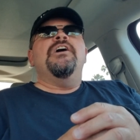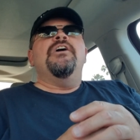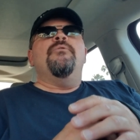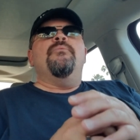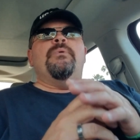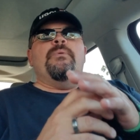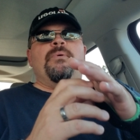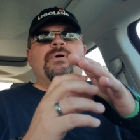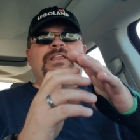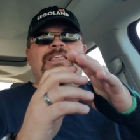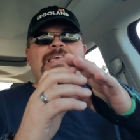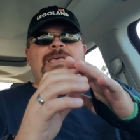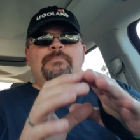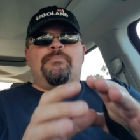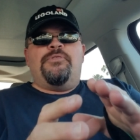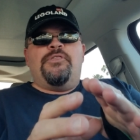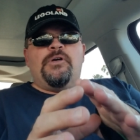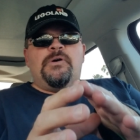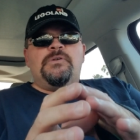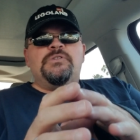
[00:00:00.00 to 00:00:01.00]
We want to
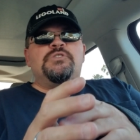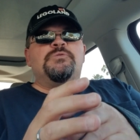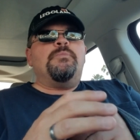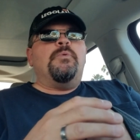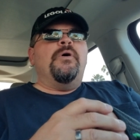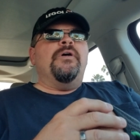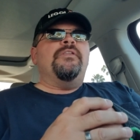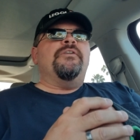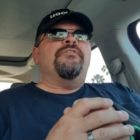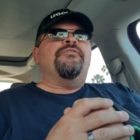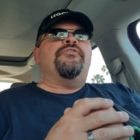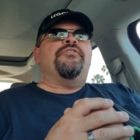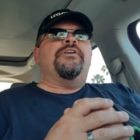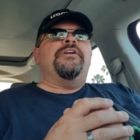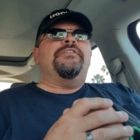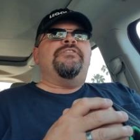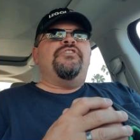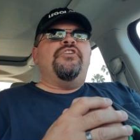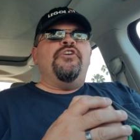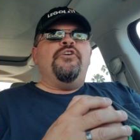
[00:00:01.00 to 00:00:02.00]
keep those
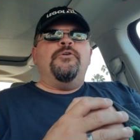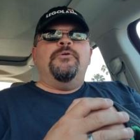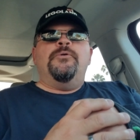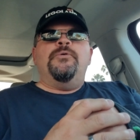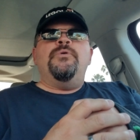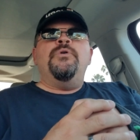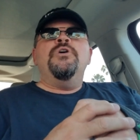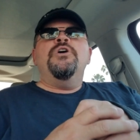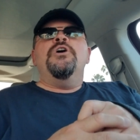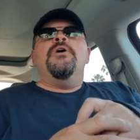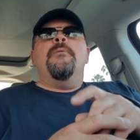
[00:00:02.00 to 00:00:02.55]
spoiler-free, too,